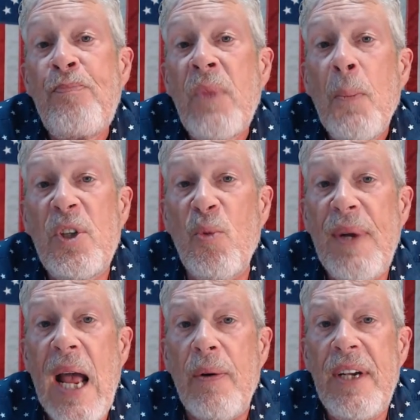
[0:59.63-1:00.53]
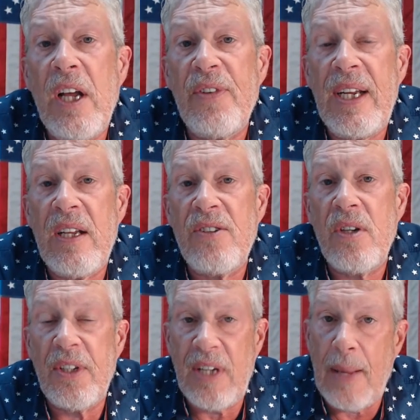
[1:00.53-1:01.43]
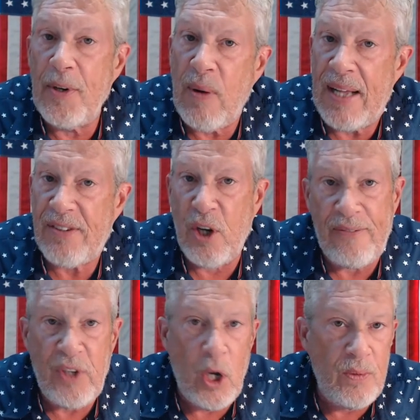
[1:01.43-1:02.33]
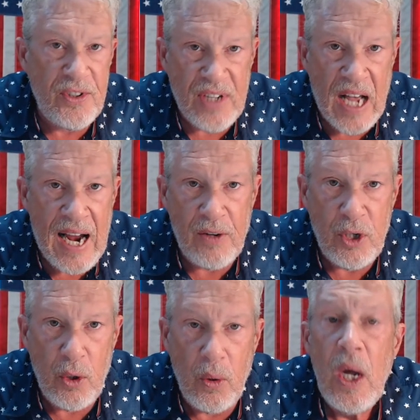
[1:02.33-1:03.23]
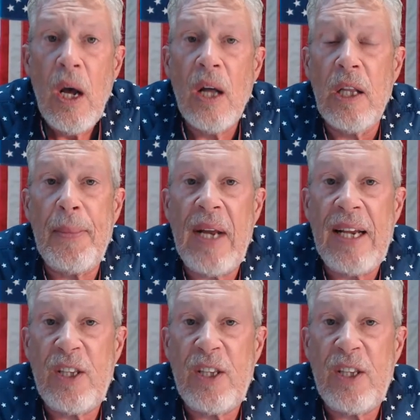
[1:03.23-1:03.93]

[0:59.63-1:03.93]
But the reality of it is the Democrats have no desire to eliminate